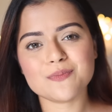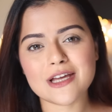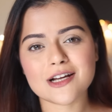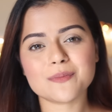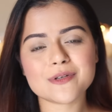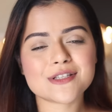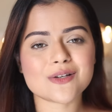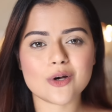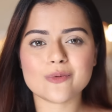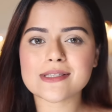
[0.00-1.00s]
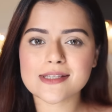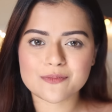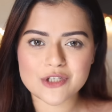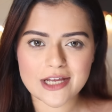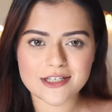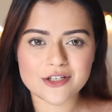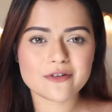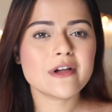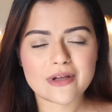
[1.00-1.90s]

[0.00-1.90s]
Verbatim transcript: Makeup is always subjective.